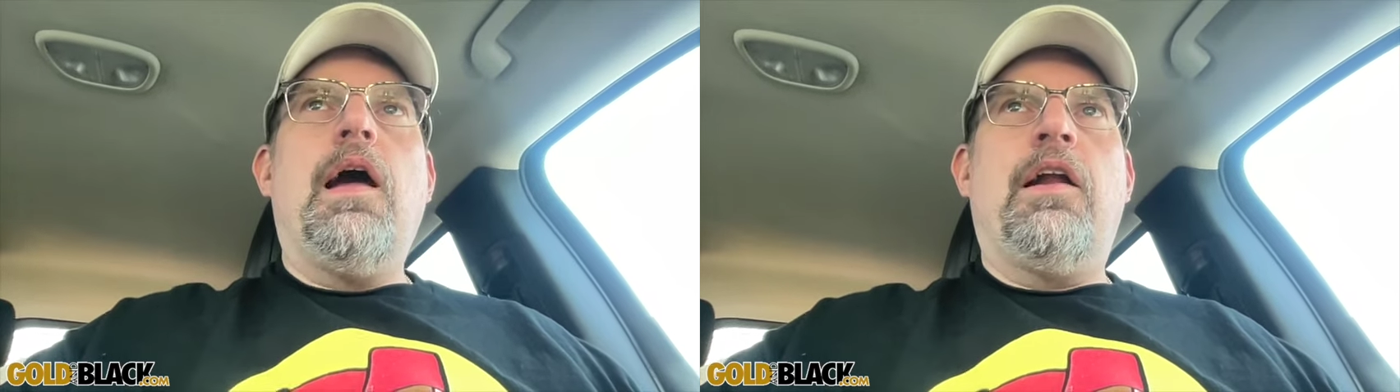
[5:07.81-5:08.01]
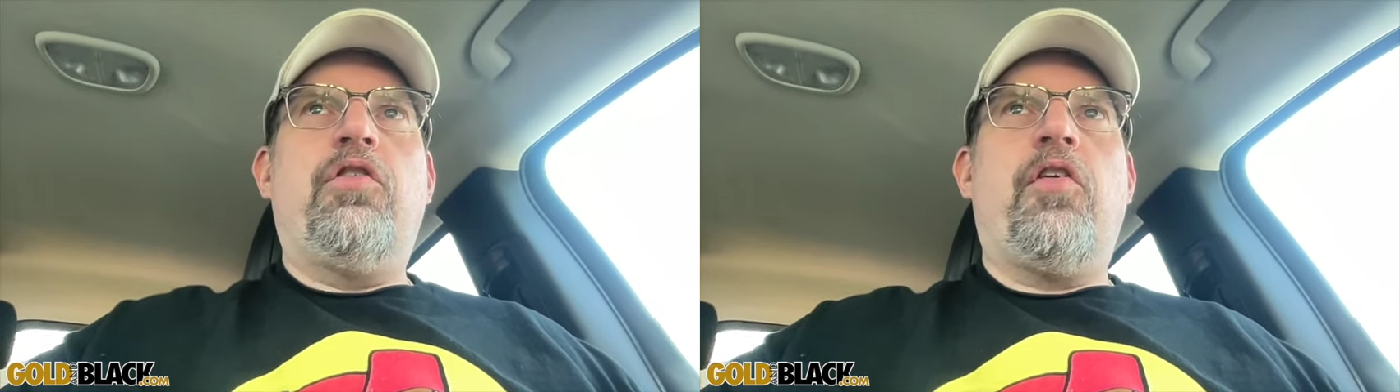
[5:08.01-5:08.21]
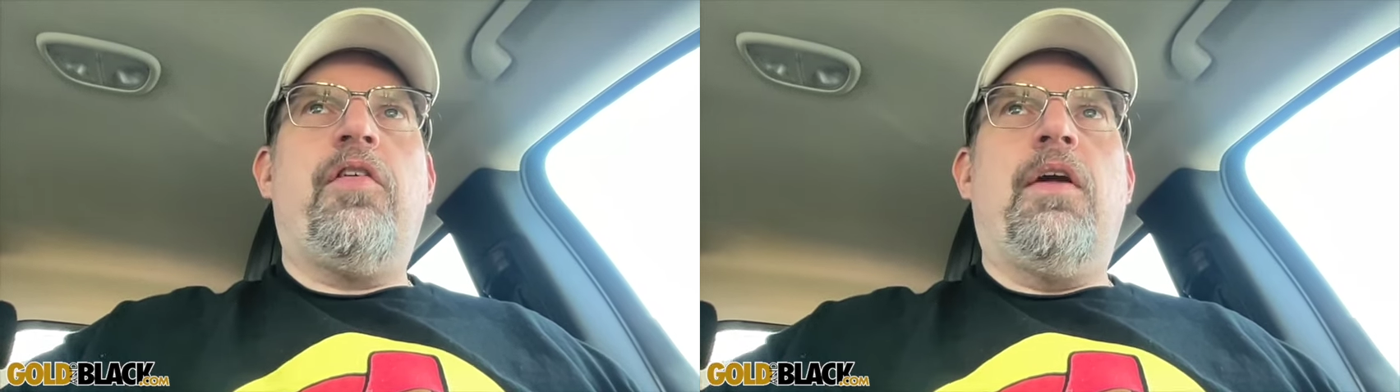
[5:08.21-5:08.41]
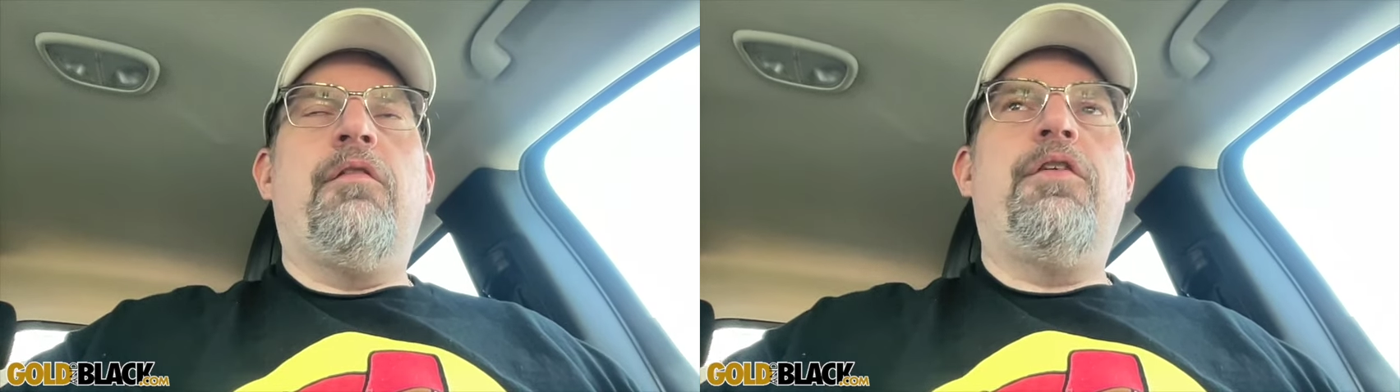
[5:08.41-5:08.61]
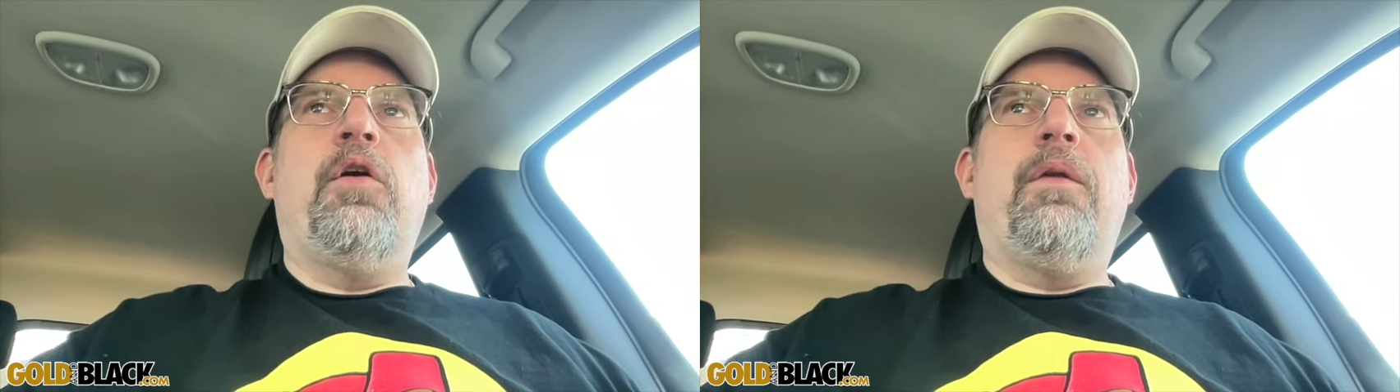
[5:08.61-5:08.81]
and just
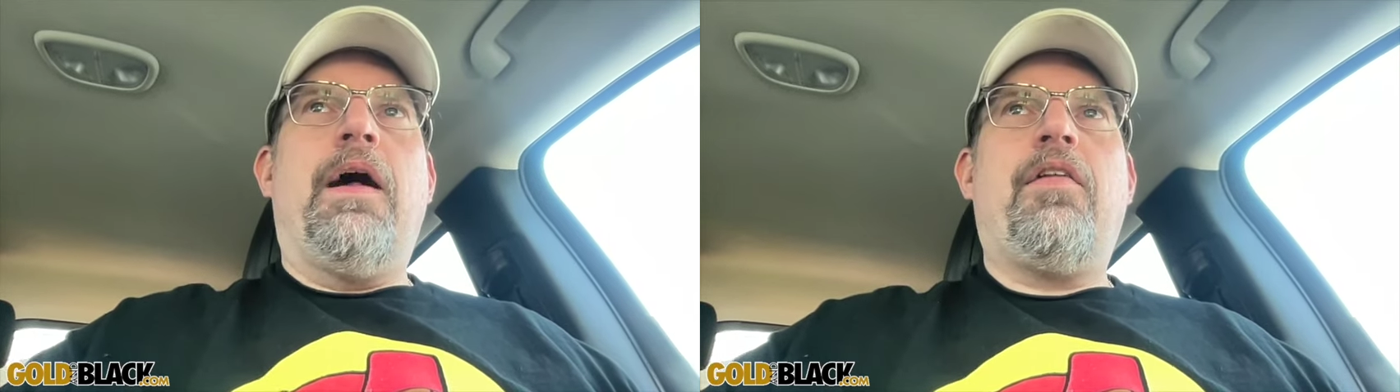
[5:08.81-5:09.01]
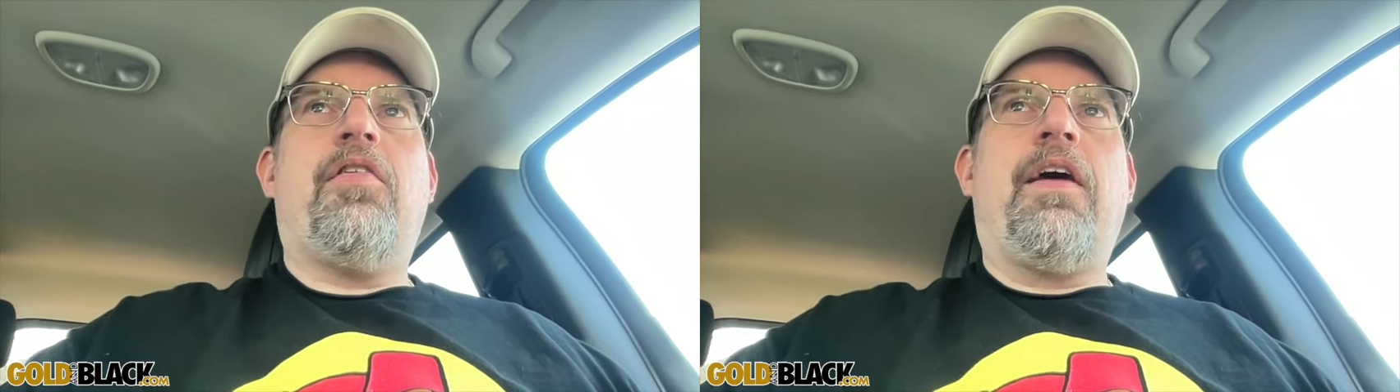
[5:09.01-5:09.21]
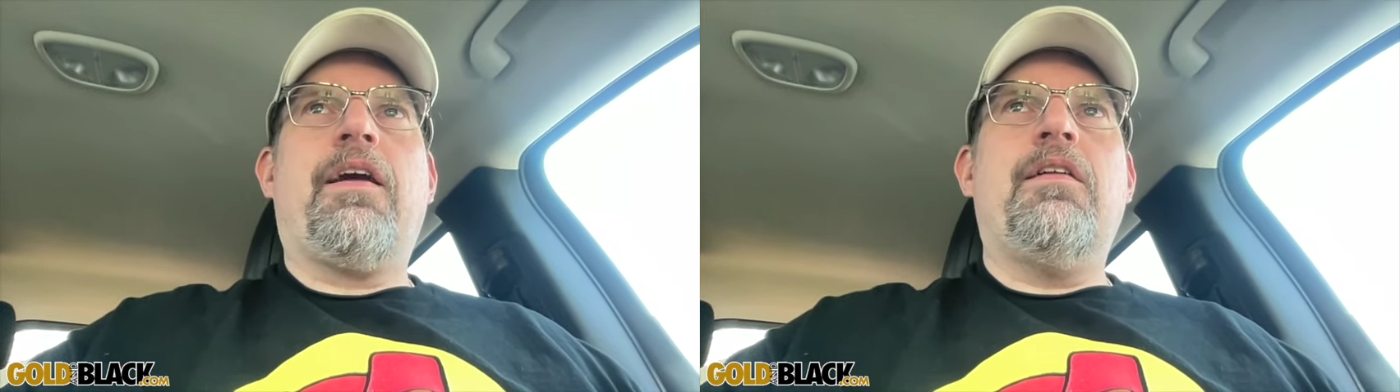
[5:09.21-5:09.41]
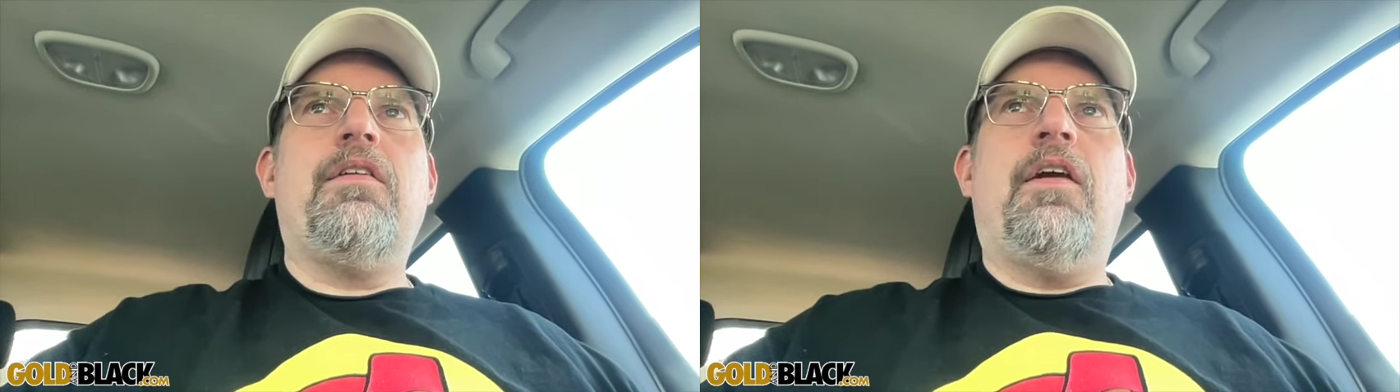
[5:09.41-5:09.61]
give you that second